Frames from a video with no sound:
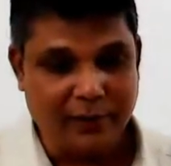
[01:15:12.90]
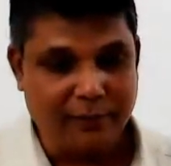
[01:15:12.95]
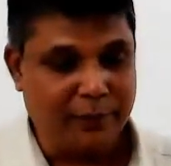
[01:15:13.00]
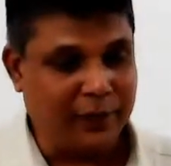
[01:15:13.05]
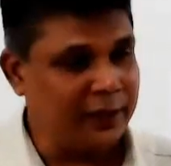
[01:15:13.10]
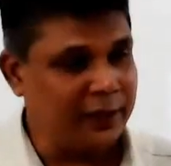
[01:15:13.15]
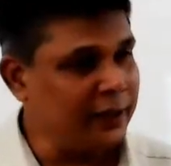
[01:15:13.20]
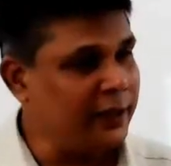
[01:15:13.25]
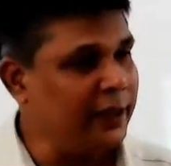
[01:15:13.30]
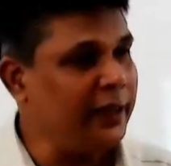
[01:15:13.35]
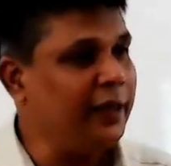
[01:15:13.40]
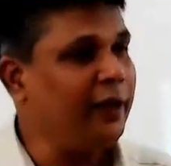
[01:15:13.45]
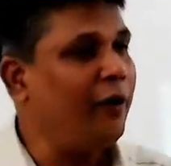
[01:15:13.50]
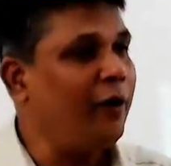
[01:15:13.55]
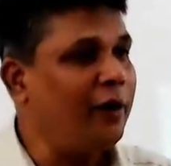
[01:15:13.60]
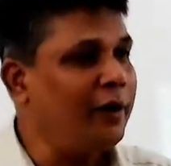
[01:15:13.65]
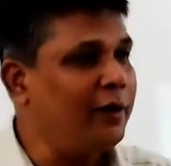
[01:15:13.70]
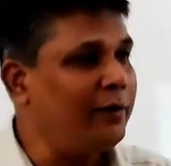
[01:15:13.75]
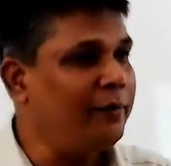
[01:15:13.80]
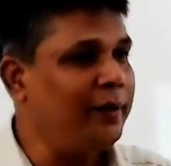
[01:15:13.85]
But the thing,
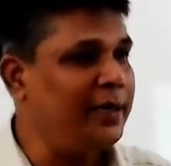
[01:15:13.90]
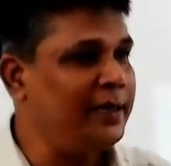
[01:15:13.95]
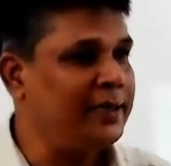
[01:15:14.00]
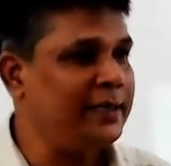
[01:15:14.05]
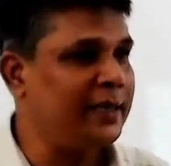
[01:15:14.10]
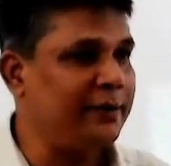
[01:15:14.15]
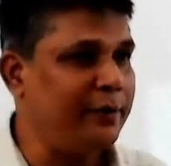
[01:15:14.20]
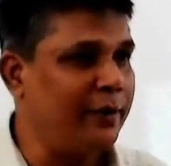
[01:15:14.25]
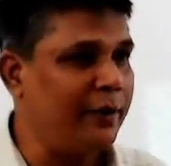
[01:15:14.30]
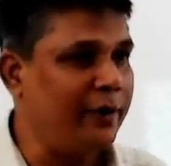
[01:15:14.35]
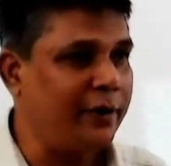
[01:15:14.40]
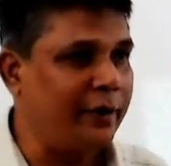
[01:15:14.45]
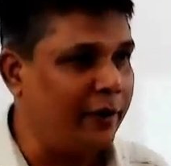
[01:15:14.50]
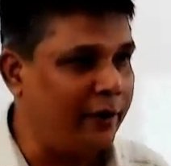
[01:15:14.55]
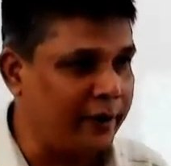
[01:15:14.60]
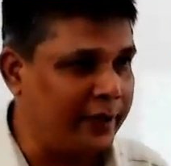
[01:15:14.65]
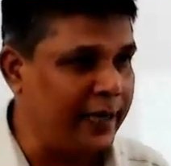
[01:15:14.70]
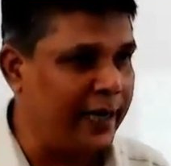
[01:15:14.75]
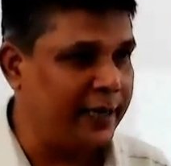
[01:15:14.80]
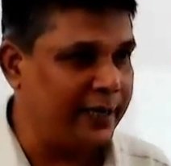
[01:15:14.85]
all the villages have not
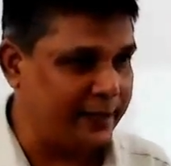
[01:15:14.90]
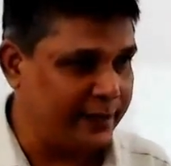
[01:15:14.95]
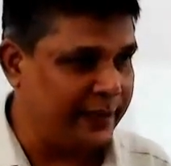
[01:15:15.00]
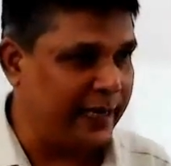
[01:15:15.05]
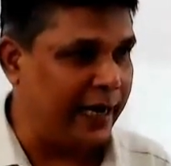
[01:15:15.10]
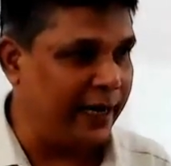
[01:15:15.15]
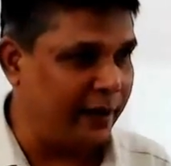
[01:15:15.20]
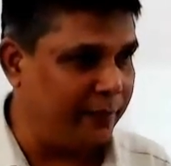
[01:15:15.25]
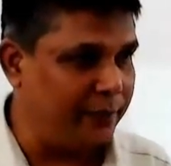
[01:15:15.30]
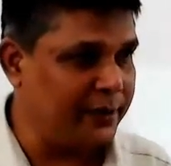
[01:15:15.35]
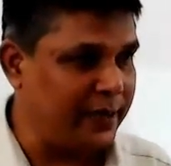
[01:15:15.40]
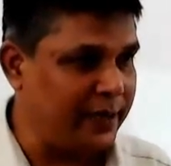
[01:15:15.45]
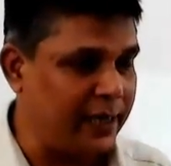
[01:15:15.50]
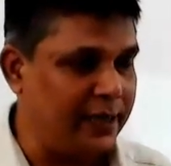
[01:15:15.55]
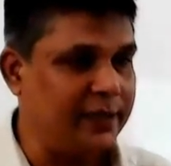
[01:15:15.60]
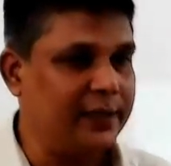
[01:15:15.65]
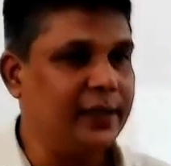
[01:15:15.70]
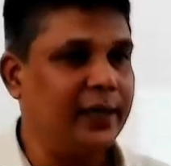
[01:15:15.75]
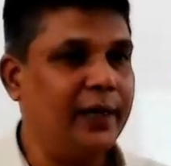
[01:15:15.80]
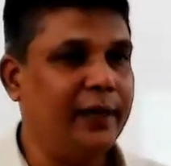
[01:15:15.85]
got that kind of
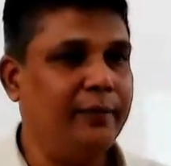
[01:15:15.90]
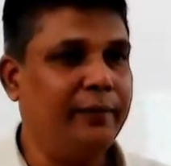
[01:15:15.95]
chance.